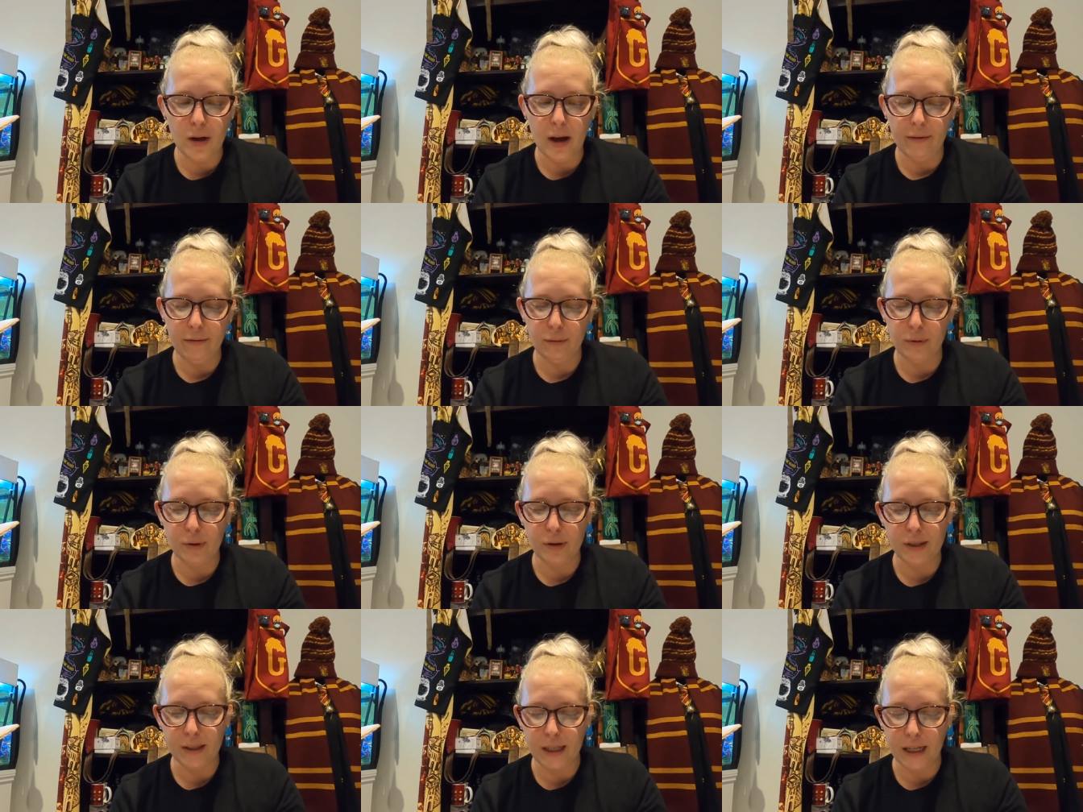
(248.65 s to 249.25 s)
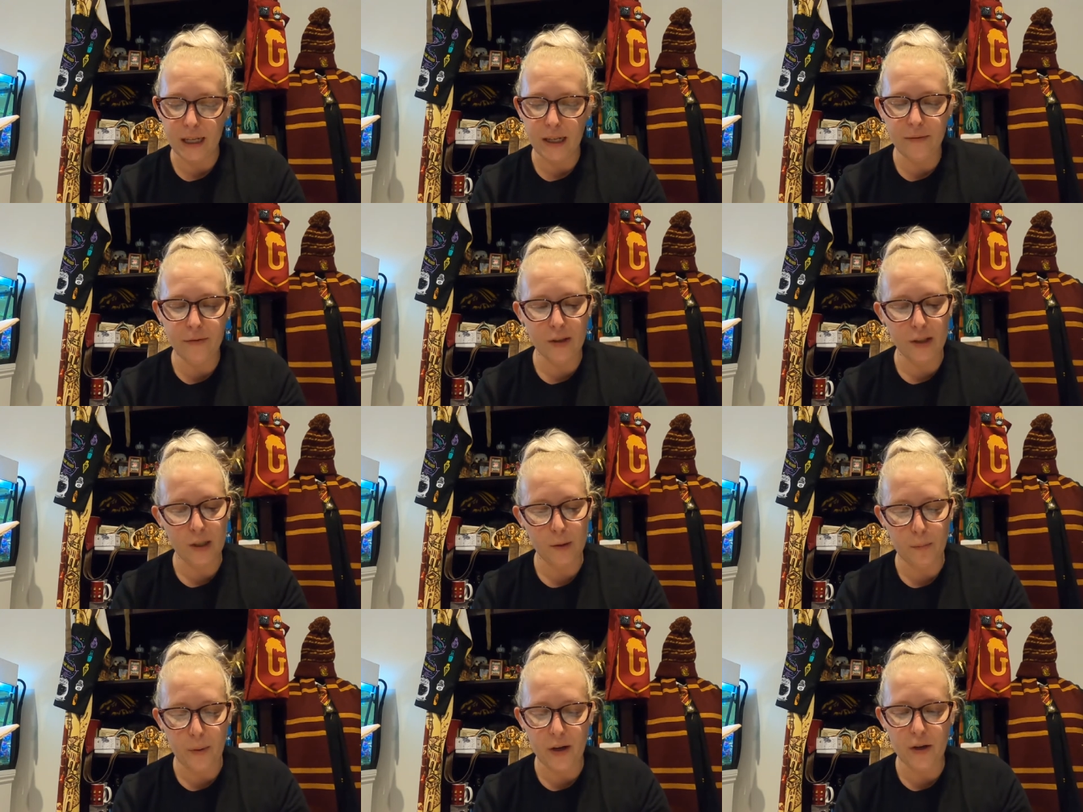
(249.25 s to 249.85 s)
you have received
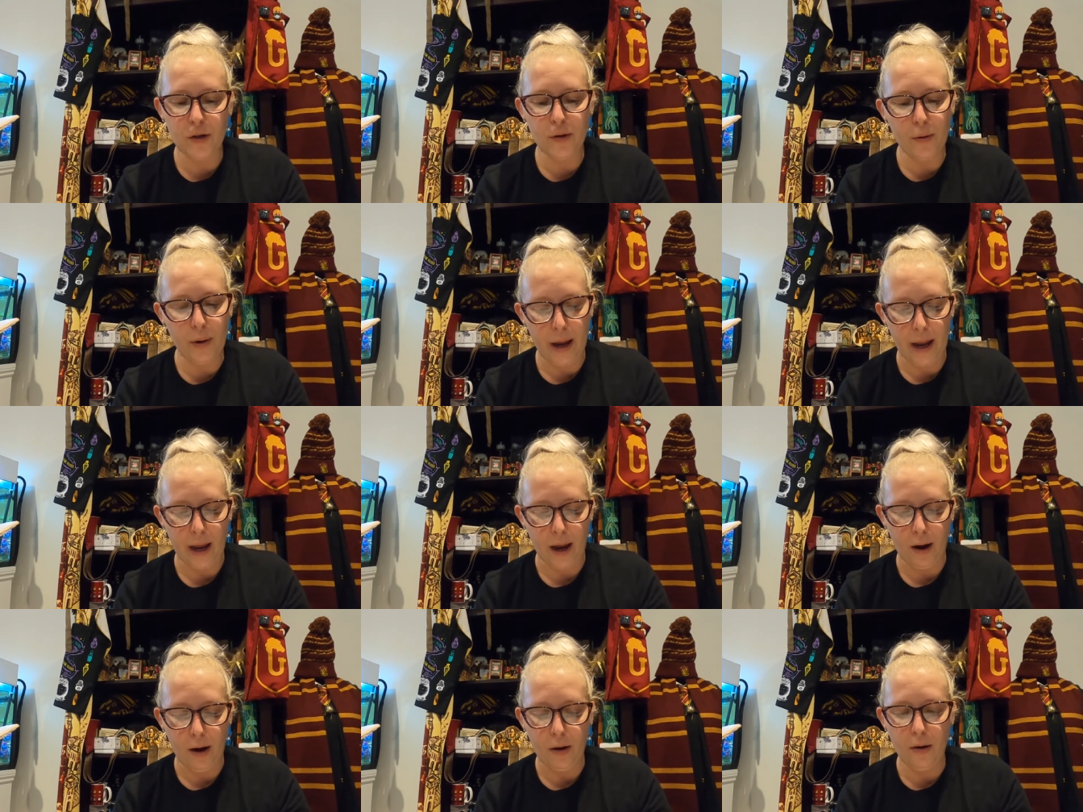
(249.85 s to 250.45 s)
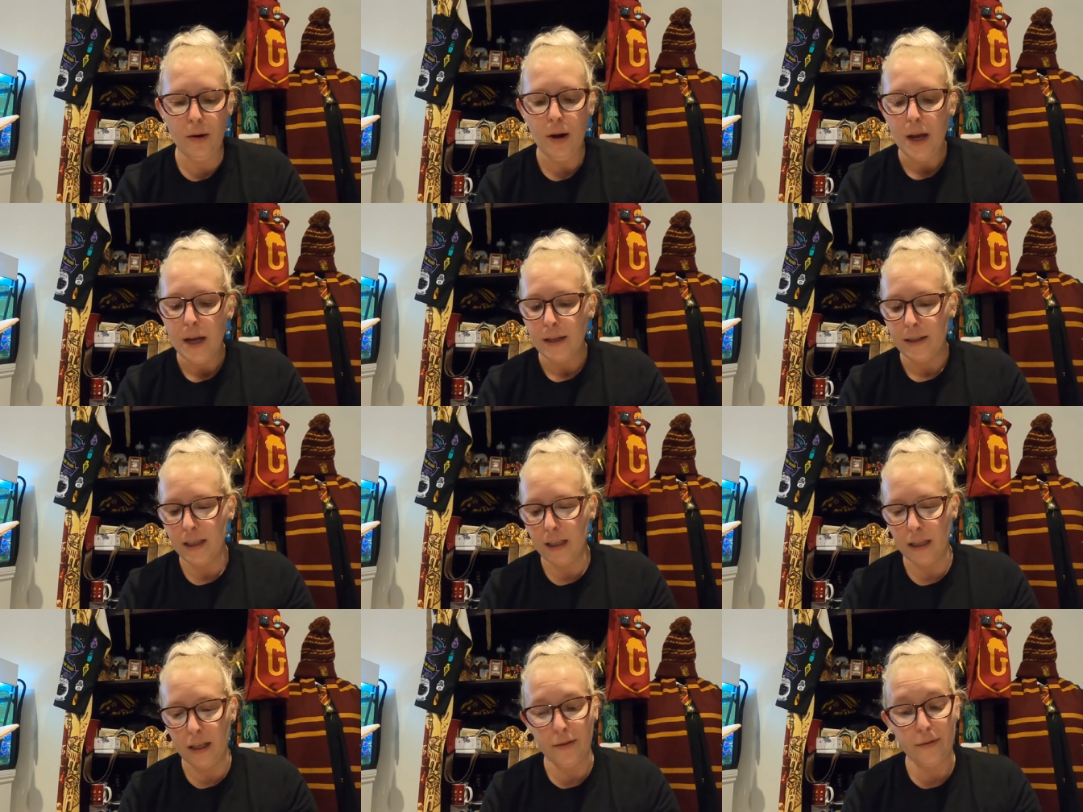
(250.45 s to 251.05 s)
a special owl
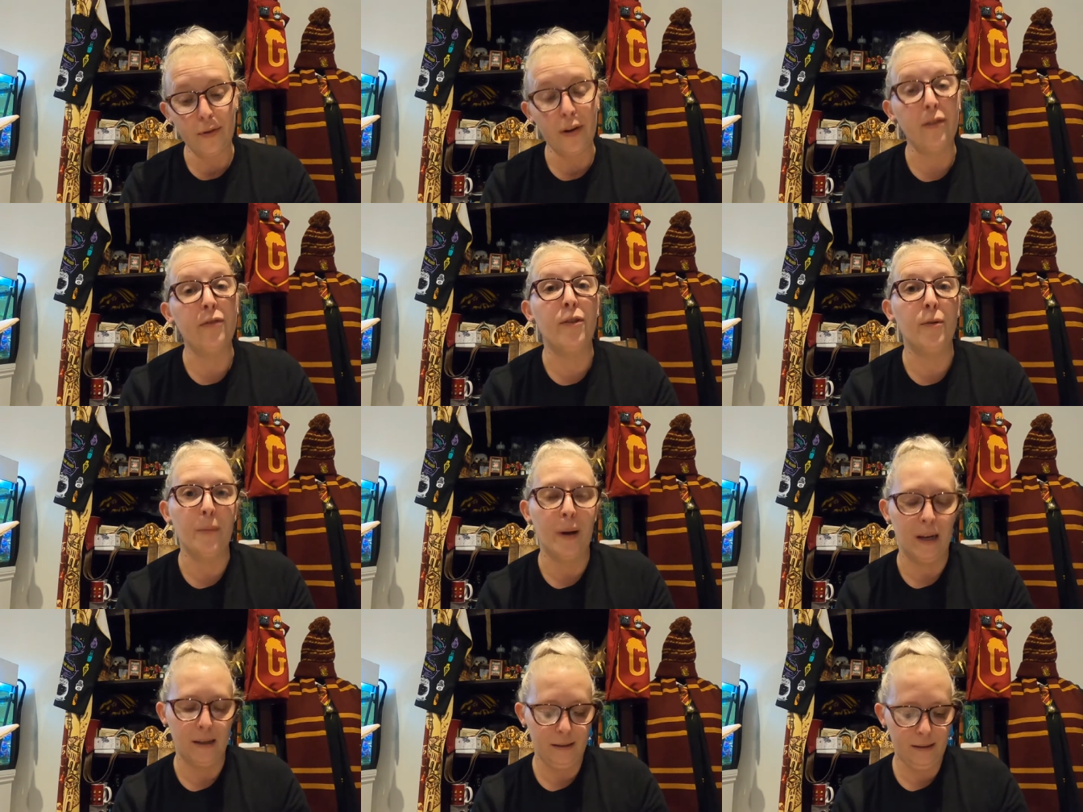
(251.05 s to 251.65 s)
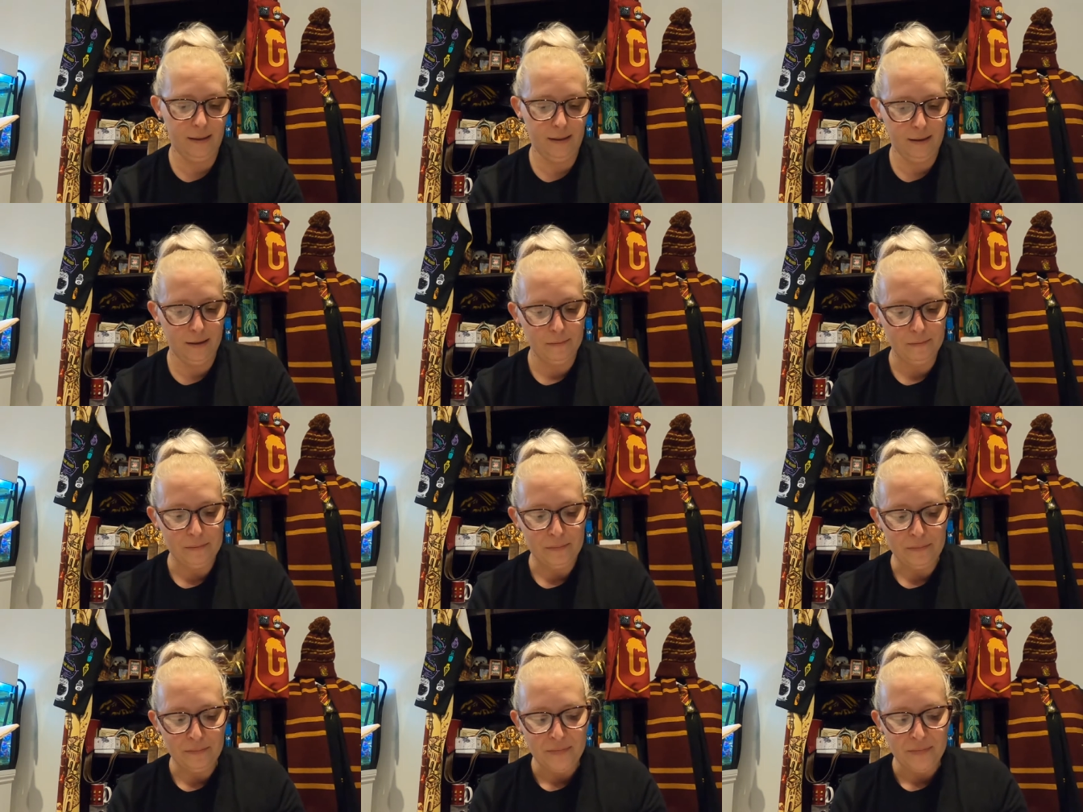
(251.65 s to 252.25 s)
delivery from us.